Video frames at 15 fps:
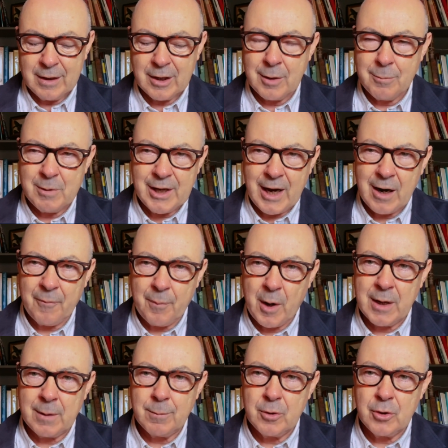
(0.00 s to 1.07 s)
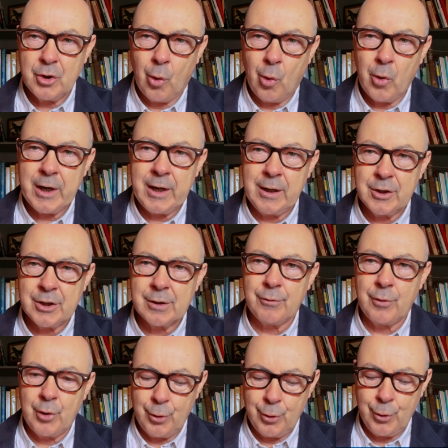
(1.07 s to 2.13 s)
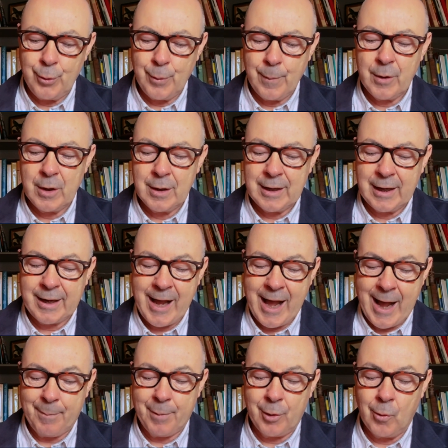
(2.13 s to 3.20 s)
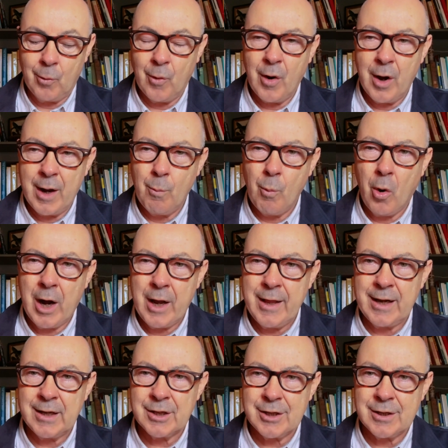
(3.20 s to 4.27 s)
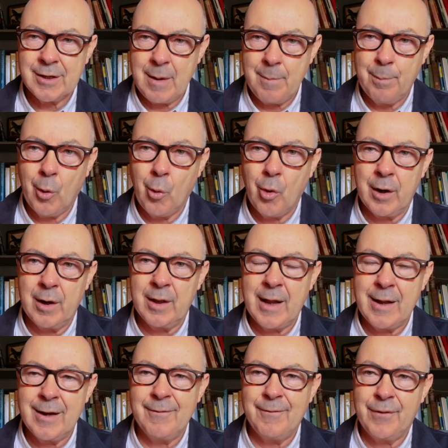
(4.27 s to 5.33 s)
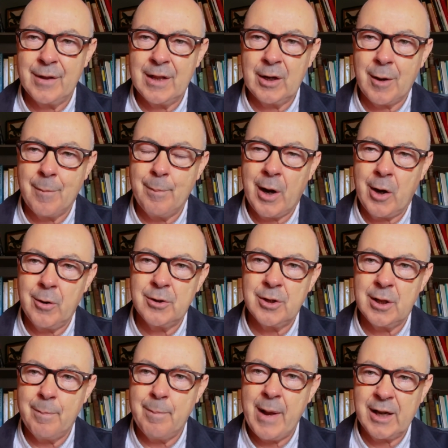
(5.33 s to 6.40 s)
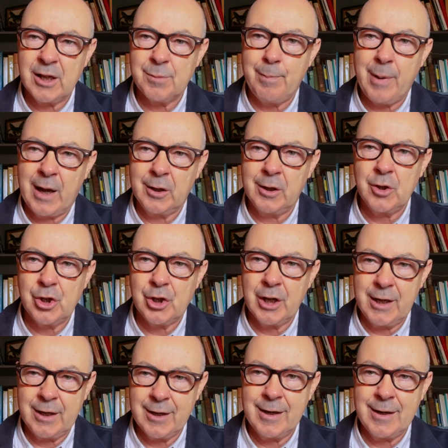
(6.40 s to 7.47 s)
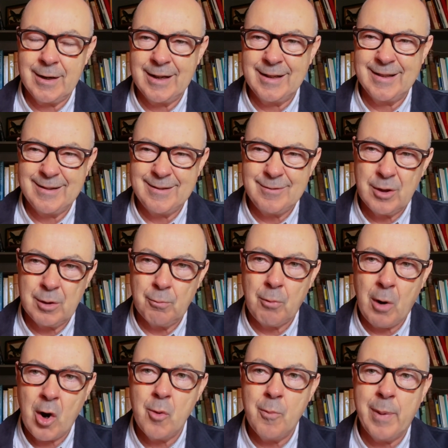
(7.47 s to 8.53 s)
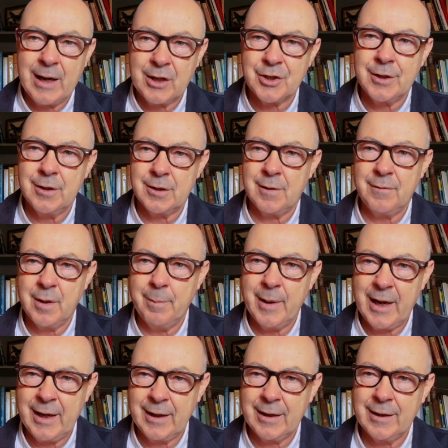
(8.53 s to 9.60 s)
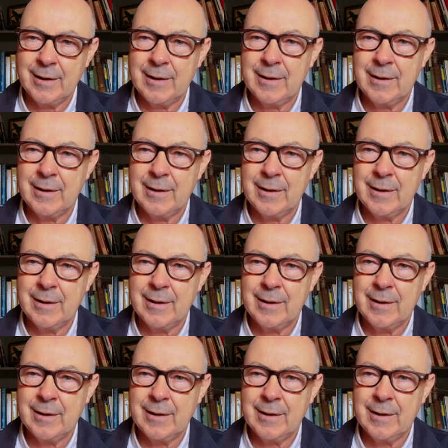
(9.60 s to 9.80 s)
Can we start off by talking us through the capital and why that's important for the components of the bank's balance sheet and the robustness of the bank?